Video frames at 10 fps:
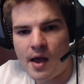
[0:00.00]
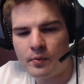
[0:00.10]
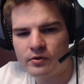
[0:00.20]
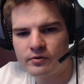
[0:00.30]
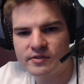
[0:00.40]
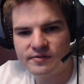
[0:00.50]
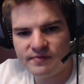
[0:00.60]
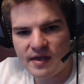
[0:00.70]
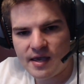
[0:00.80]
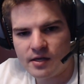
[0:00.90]
whether it's
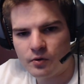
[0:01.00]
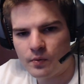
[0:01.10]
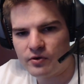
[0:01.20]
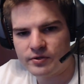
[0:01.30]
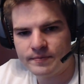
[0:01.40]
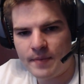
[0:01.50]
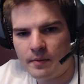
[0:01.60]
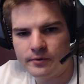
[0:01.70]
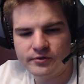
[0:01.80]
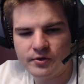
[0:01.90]
Fade or whether it's
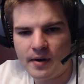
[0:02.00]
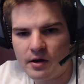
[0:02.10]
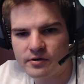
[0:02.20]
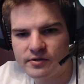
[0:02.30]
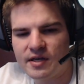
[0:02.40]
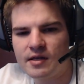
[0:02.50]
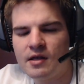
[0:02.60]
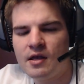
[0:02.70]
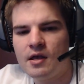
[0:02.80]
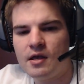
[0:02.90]
Pebbles or Parasite,
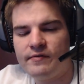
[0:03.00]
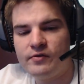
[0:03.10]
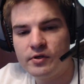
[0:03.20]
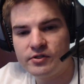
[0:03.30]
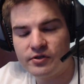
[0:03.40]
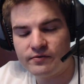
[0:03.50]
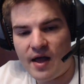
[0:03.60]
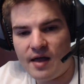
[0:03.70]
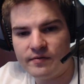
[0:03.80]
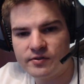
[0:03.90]
if you can
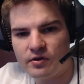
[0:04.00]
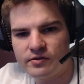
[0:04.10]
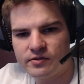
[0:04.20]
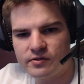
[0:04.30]
survive as long as